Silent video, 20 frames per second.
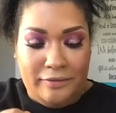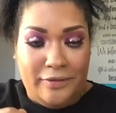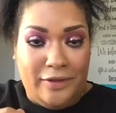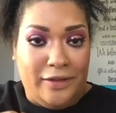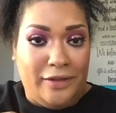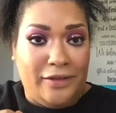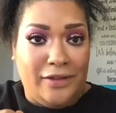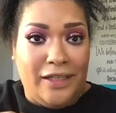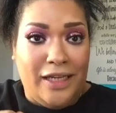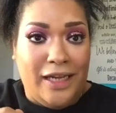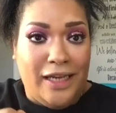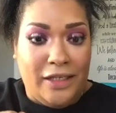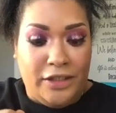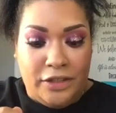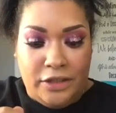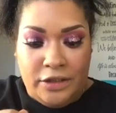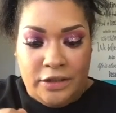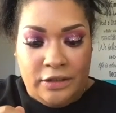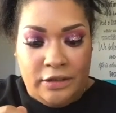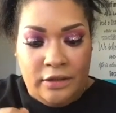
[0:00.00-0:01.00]
a little
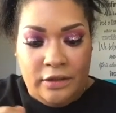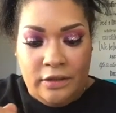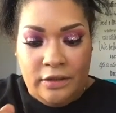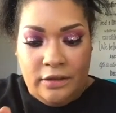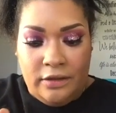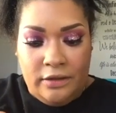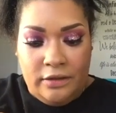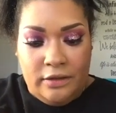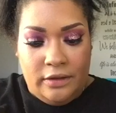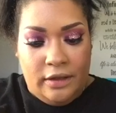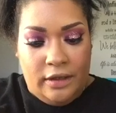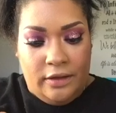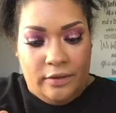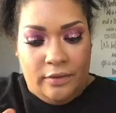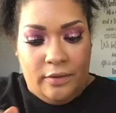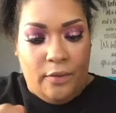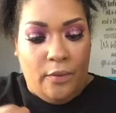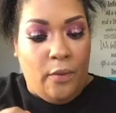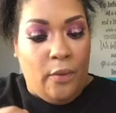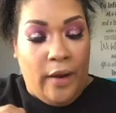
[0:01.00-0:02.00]
dish,
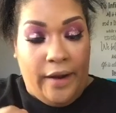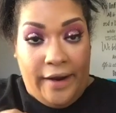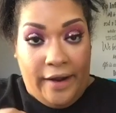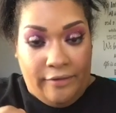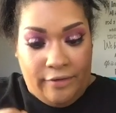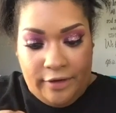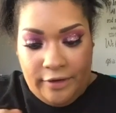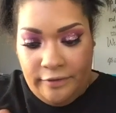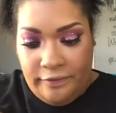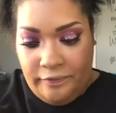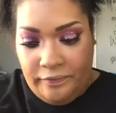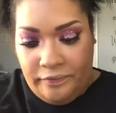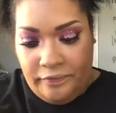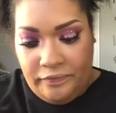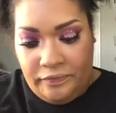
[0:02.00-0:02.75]
whatever.